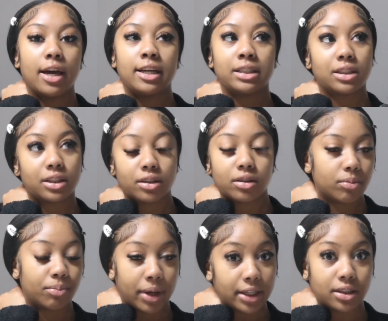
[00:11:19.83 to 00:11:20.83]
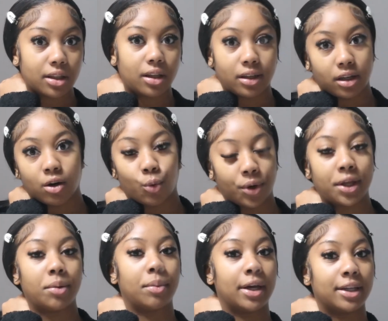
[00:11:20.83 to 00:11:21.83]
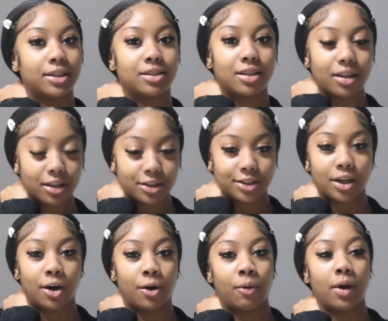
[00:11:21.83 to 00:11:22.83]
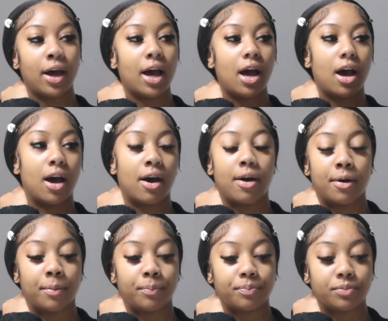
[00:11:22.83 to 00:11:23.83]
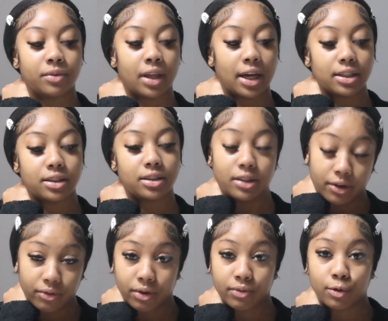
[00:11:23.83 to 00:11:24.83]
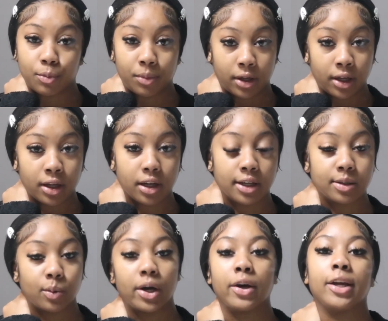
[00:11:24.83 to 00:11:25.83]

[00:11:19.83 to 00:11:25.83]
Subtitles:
It's basically Korean based, so that's different for me as well.